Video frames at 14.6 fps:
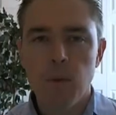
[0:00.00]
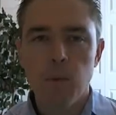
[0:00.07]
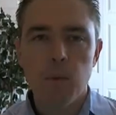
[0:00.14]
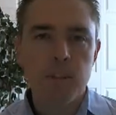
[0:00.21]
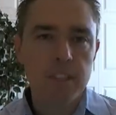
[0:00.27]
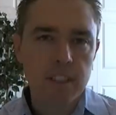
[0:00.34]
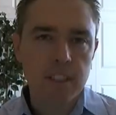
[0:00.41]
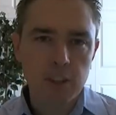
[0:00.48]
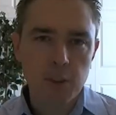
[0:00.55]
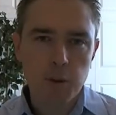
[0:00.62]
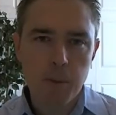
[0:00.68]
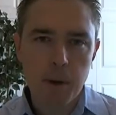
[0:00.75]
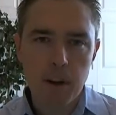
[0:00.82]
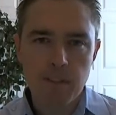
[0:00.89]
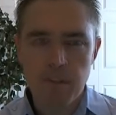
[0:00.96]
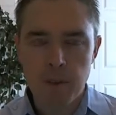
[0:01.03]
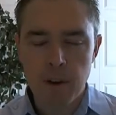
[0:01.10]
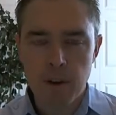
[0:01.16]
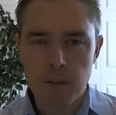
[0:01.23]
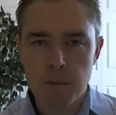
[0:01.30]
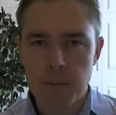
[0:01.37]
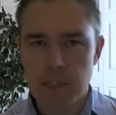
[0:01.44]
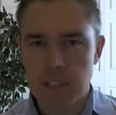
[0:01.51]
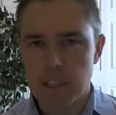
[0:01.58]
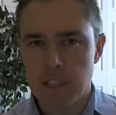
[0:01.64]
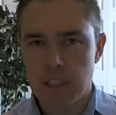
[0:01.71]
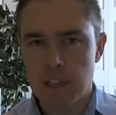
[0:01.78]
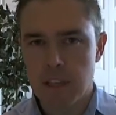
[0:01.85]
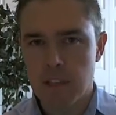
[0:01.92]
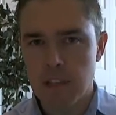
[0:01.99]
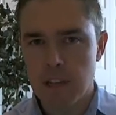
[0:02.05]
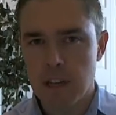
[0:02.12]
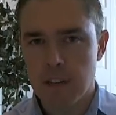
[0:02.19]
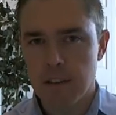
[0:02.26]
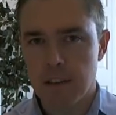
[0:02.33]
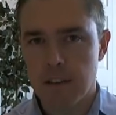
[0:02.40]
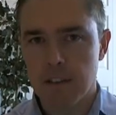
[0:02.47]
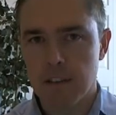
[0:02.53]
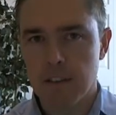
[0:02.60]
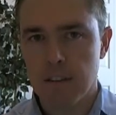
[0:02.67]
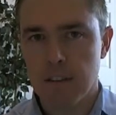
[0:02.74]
What sets you apart from other business lenders out there?